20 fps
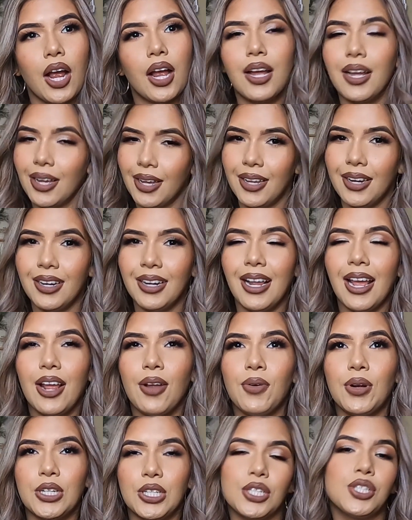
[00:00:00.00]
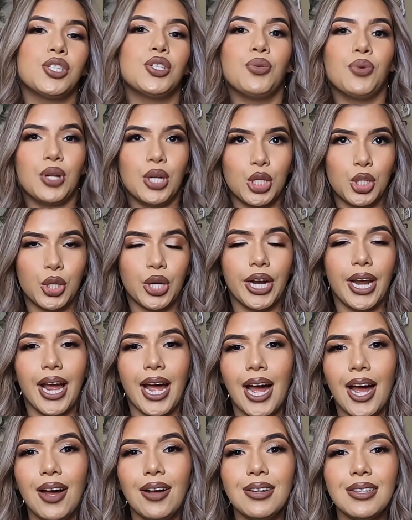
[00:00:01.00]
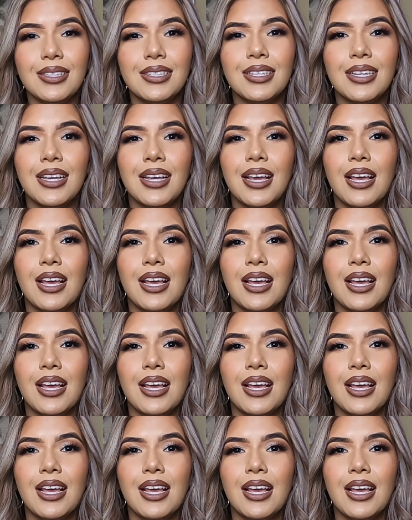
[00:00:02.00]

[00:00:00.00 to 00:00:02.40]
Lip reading: good and which ones you want to try out,